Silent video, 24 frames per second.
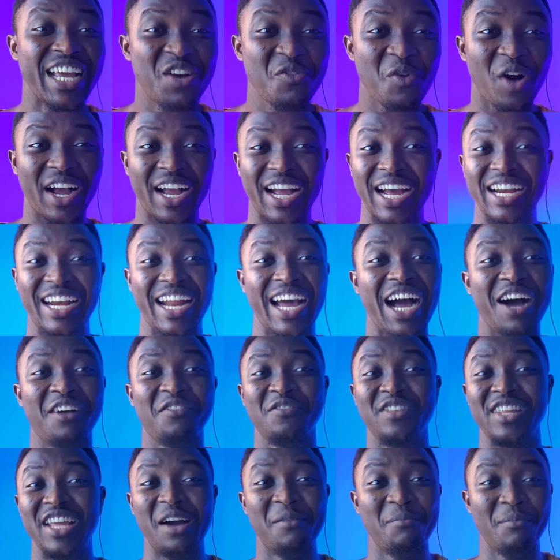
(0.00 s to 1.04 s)
anyone can
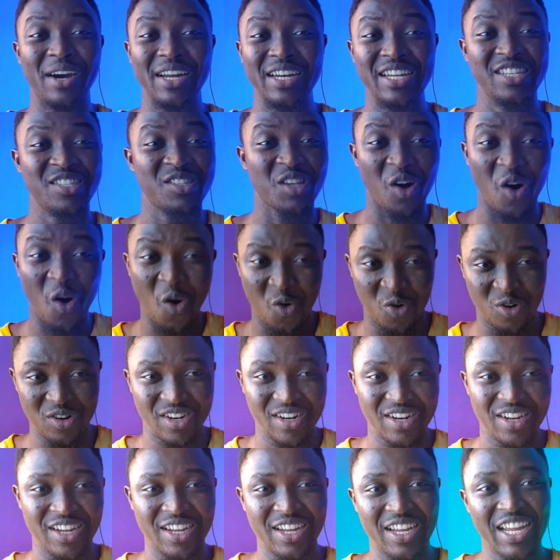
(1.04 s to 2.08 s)
have their monies on.
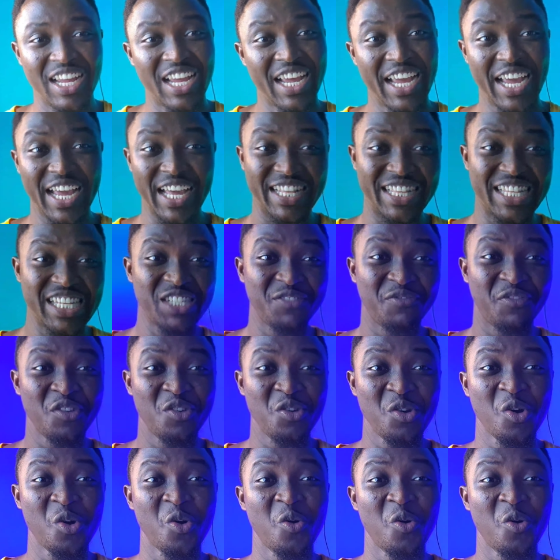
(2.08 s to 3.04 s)
In this video,